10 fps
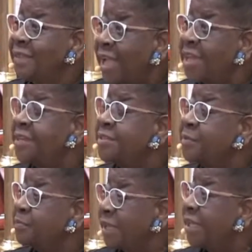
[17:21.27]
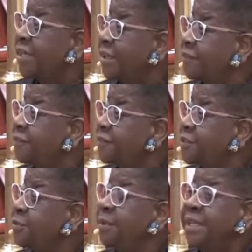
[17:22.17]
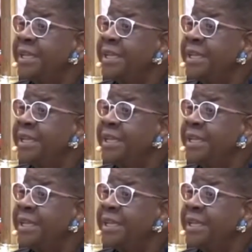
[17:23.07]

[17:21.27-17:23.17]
God is big enough to